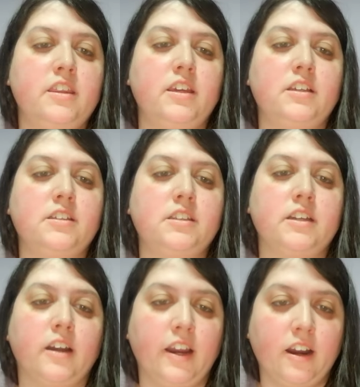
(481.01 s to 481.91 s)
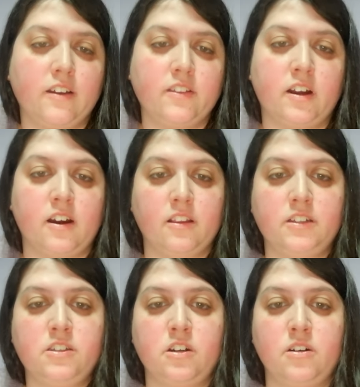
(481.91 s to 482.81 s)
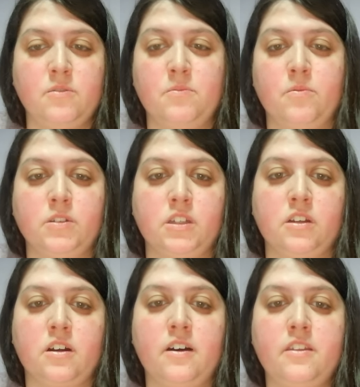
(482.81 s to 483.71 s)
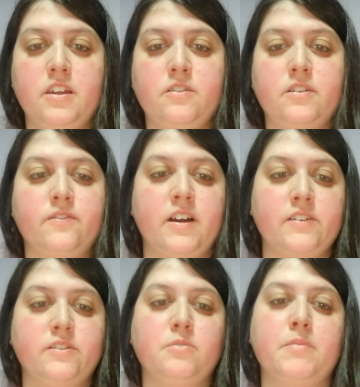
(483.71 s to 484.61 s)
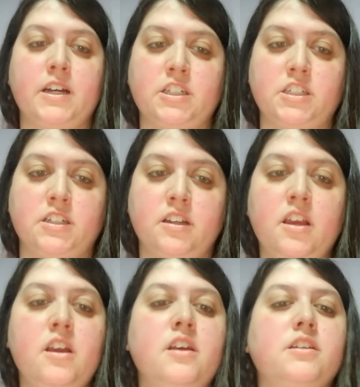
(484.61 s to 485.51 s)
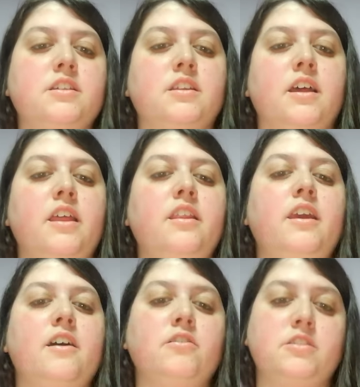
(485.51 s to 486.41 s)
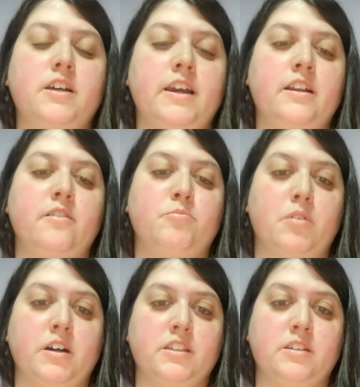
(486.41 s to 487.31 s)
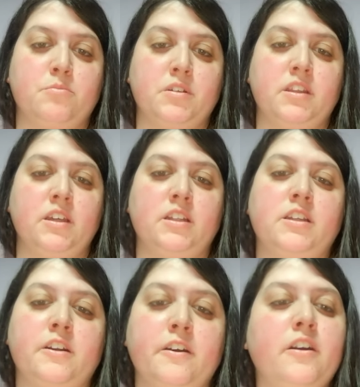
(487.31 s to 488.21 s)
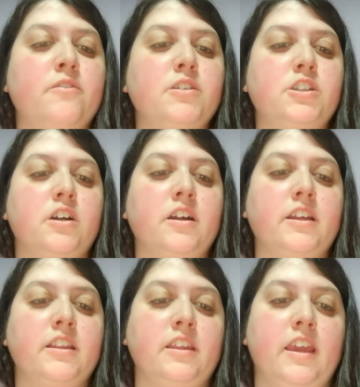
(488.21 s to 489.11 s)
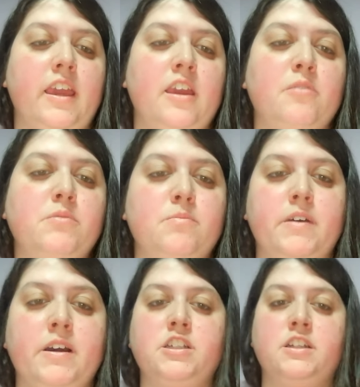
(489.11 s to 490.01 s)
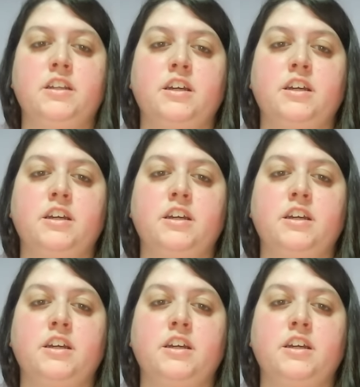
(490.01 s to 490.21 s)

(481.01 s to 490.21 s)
The exterior of the Harlan's home was a Gothic Revival mansion slightly outside of Boston, but the interior was shot in the Ames Mansion,